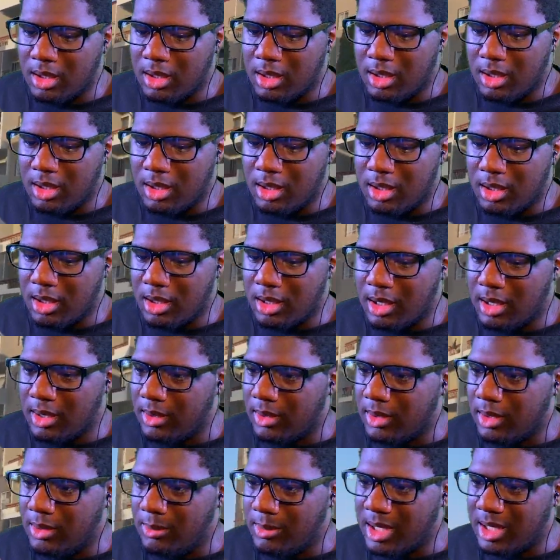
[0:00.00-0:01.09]
Uh,
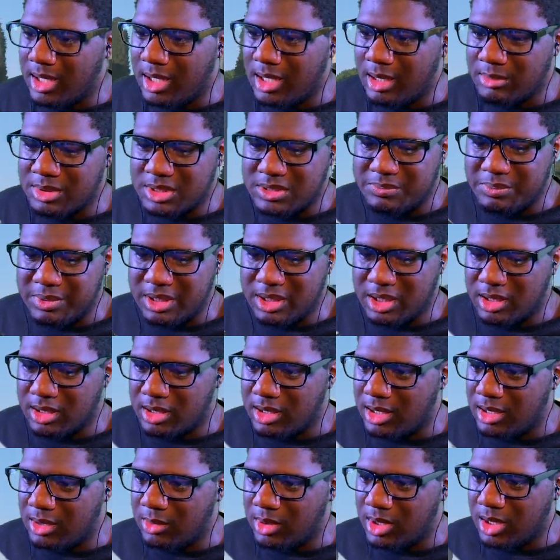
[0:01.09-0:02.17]
oh my god, I'm speeding.
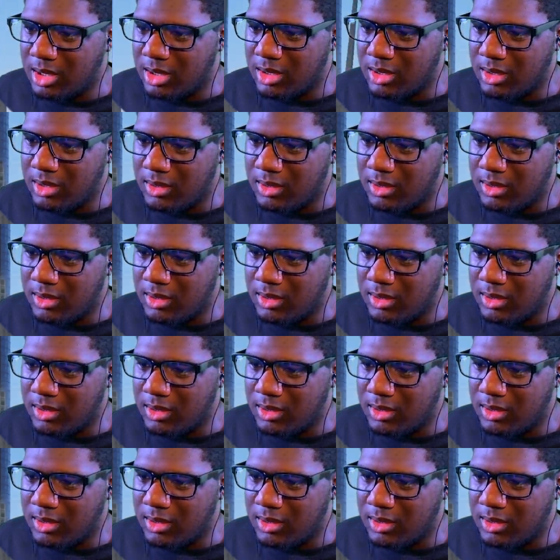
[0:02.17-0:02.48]
I don't care.